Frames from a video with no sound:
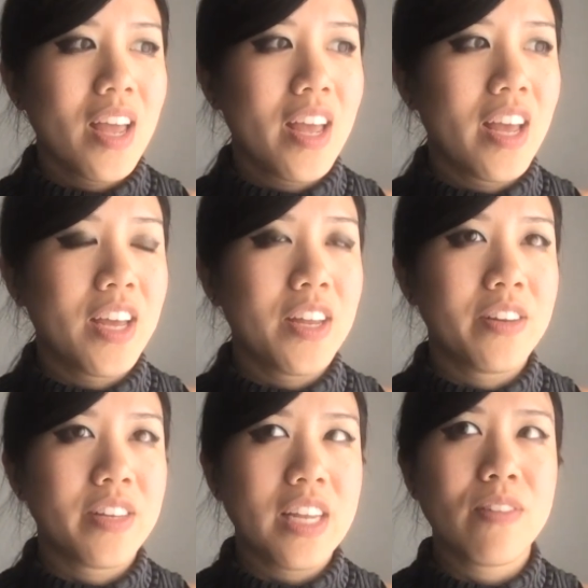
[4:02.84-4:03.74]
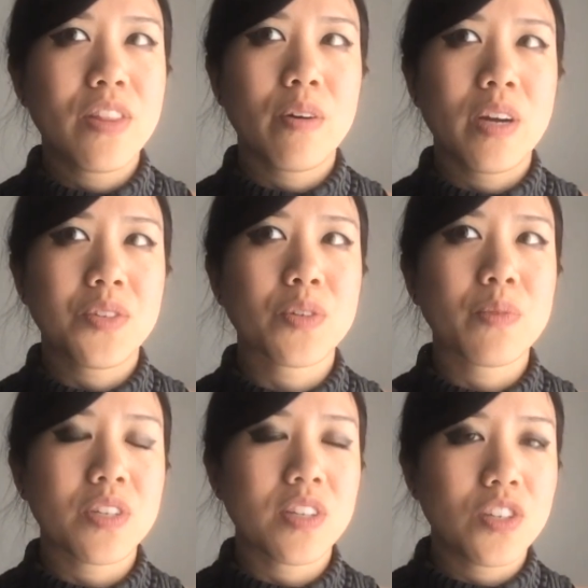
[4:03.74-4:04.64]
And even though I still
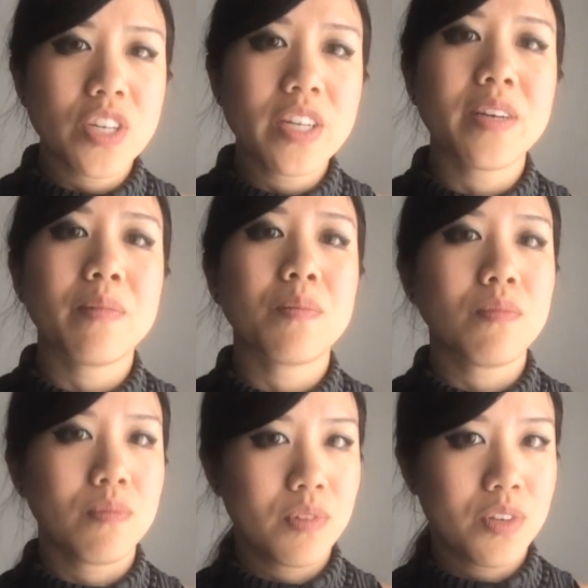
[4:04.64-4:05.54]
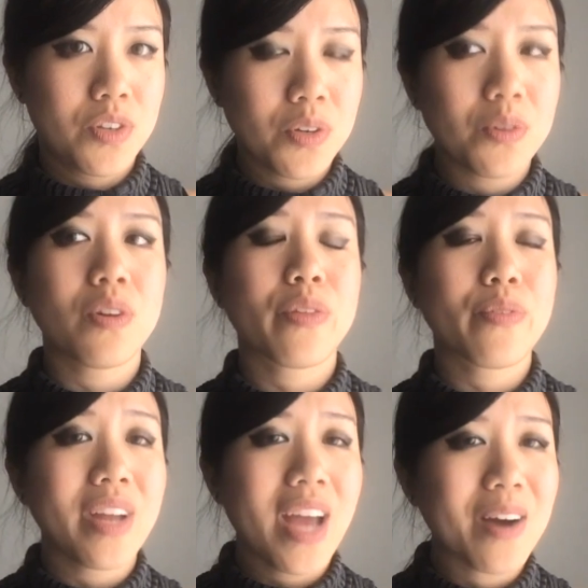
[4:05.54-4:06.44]
went to the gym 2 to
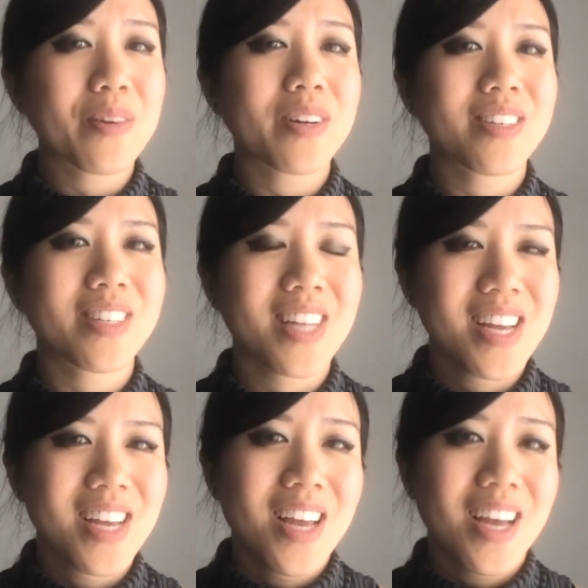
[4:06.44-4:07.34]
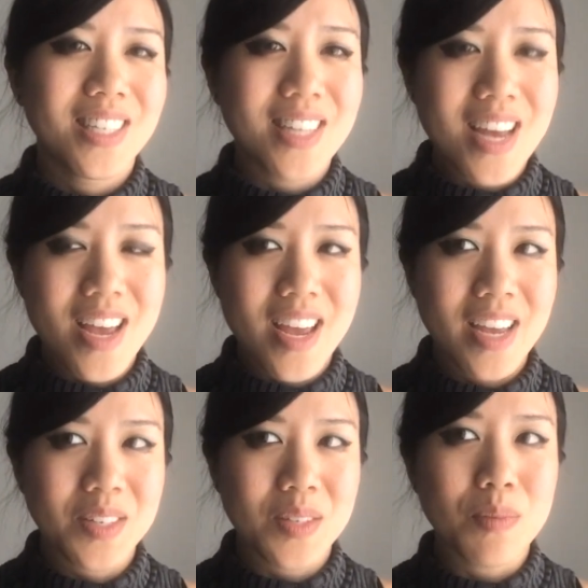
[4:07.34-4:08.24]
3 hours a
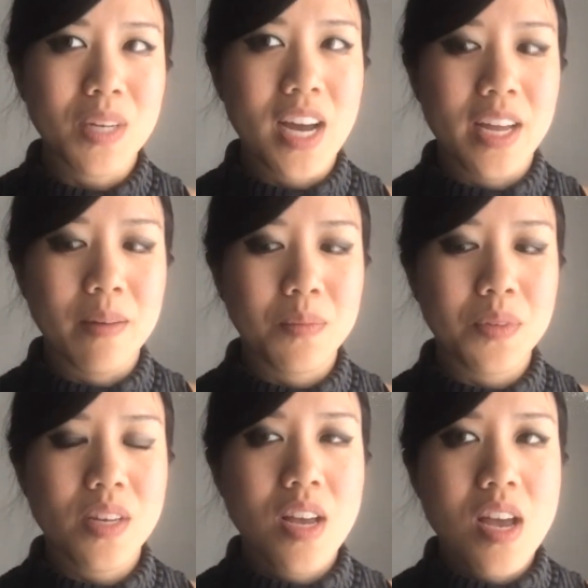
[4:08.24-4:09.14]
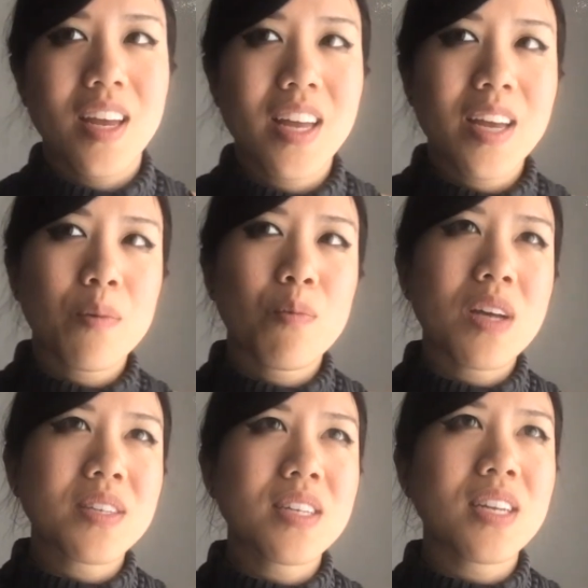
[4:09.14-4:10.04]
day sometimes, it
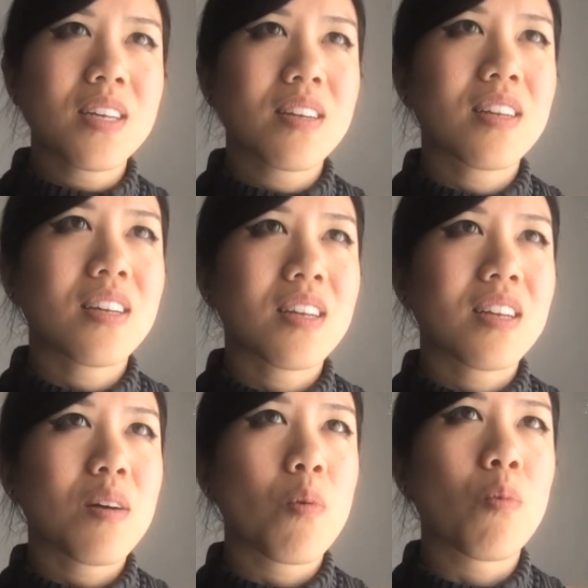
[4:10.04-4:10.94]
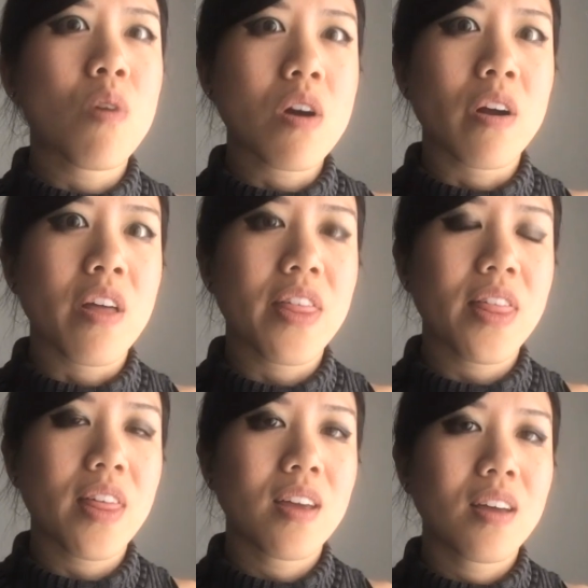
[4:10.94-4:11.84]
wasn't worth
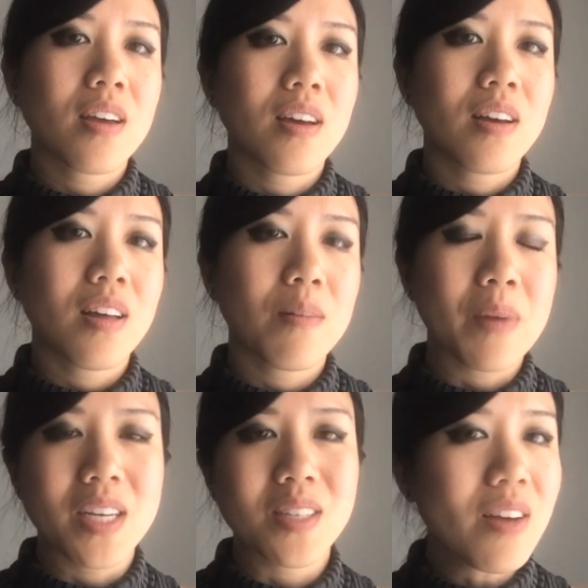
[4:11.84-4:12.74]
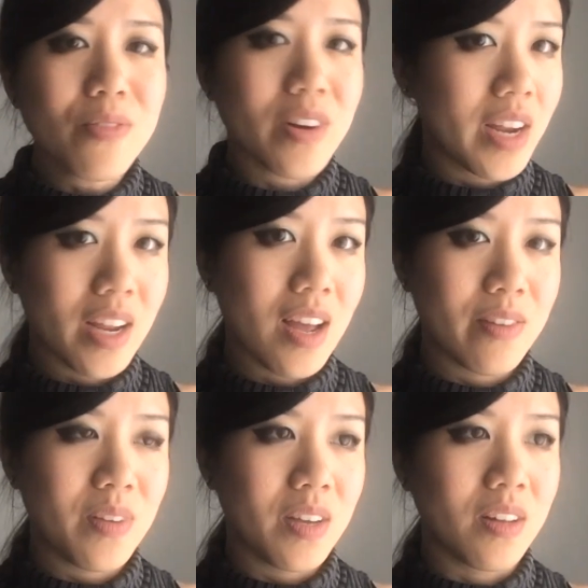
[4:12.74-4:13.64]
my suffering,
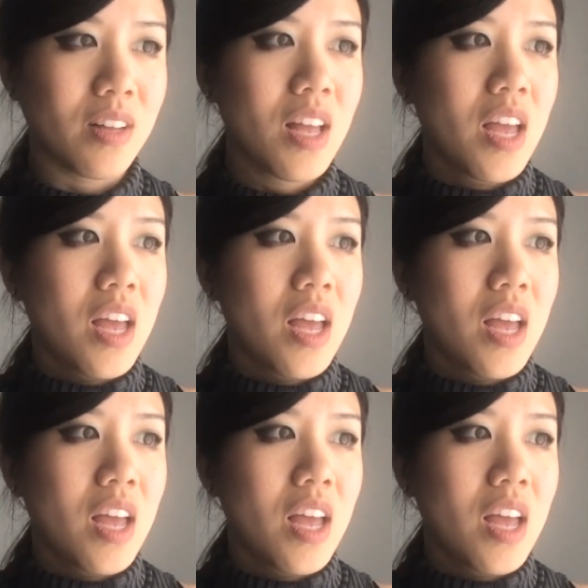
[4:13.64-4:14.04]
I feel.